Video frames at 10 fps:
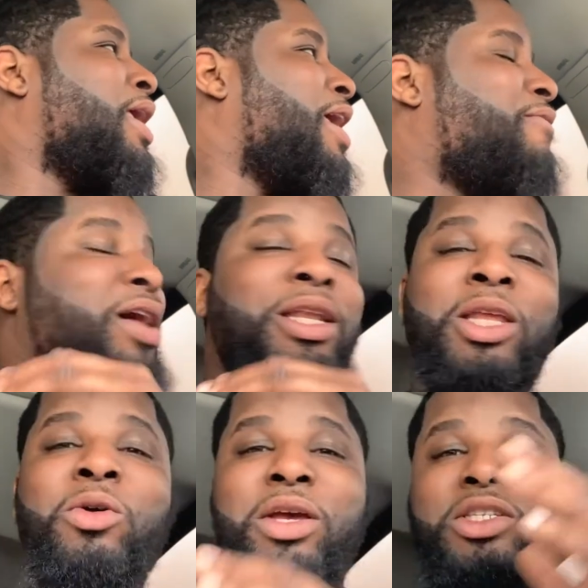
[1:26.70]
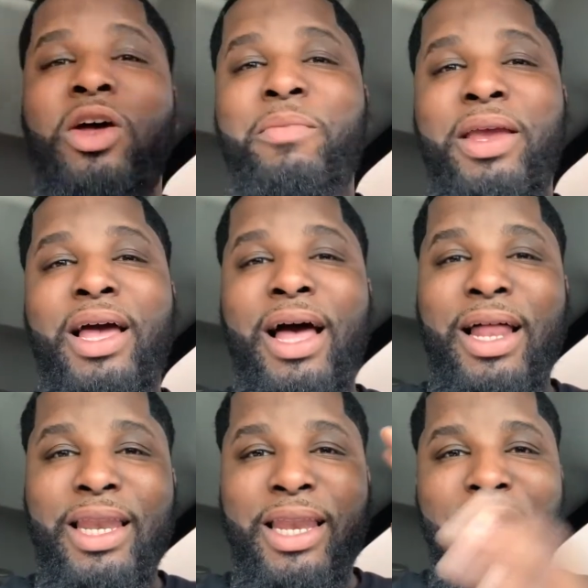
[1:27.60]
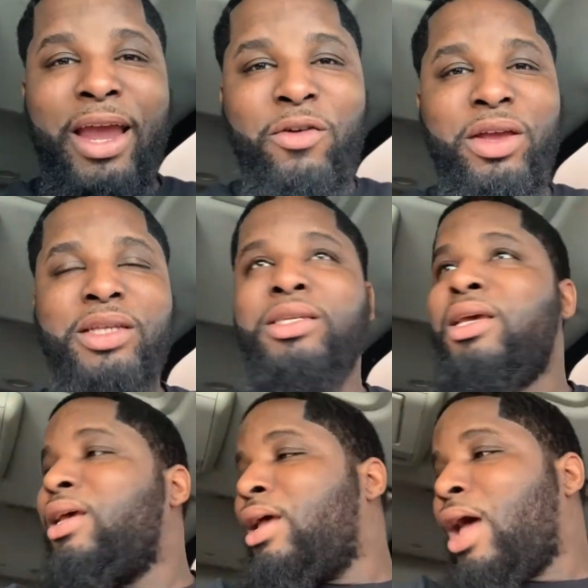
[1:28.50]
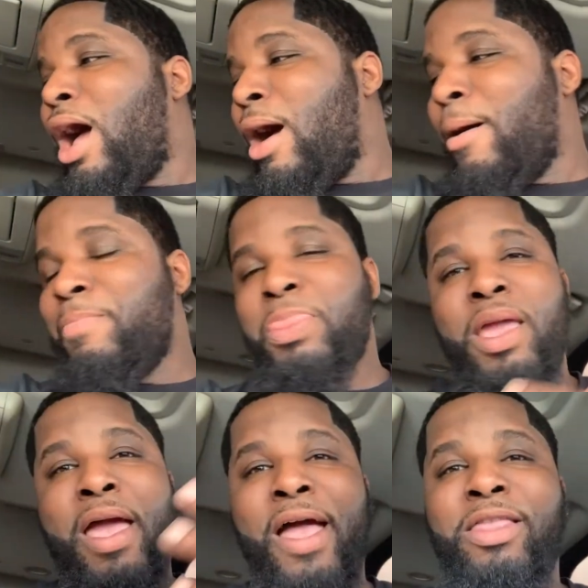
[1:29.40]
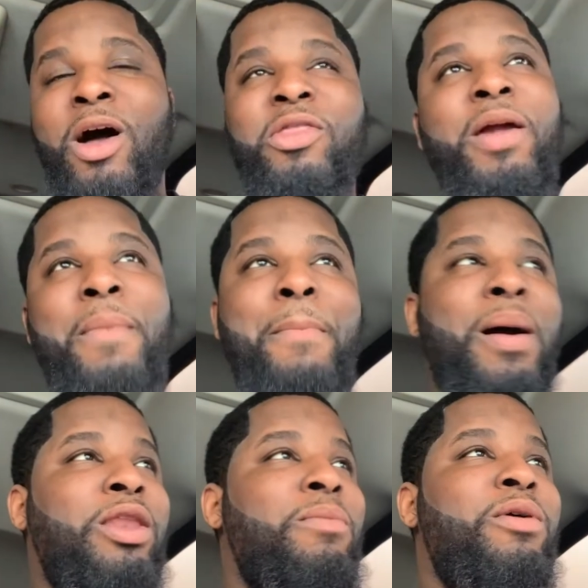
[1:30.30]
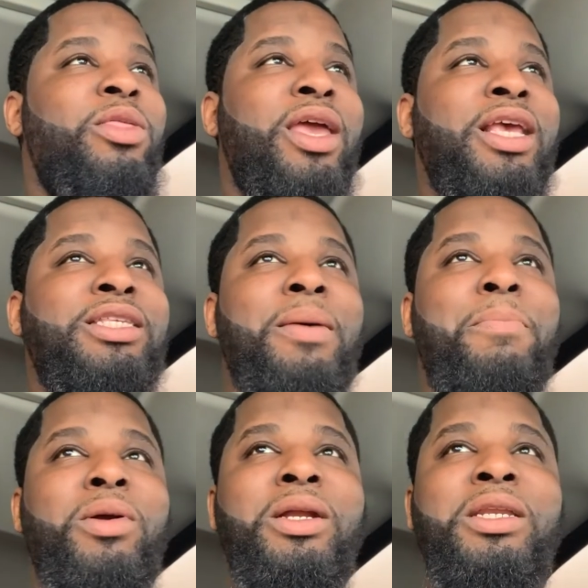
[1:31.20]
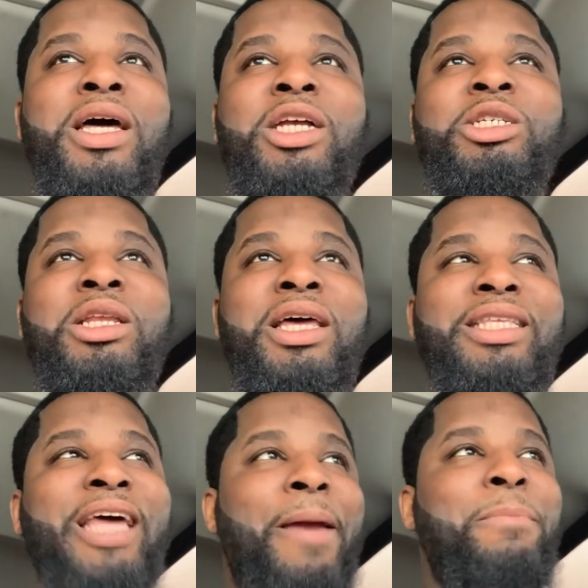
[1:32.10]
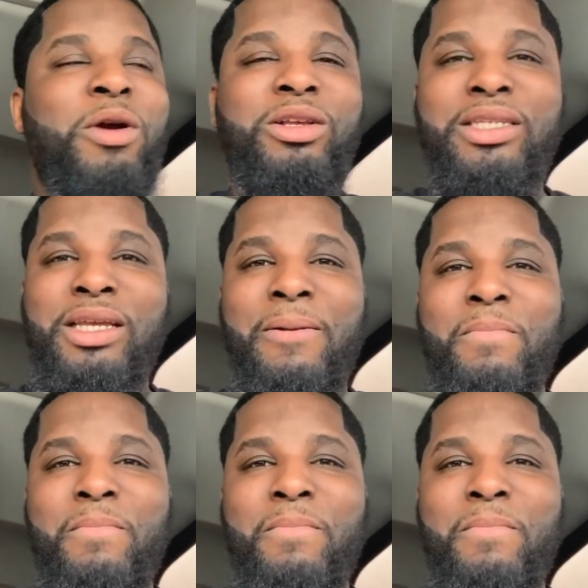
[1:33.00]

If I do, it's gonna be hilarious. Um, the only thing about my little brother, he's a pretty nonchalant type person.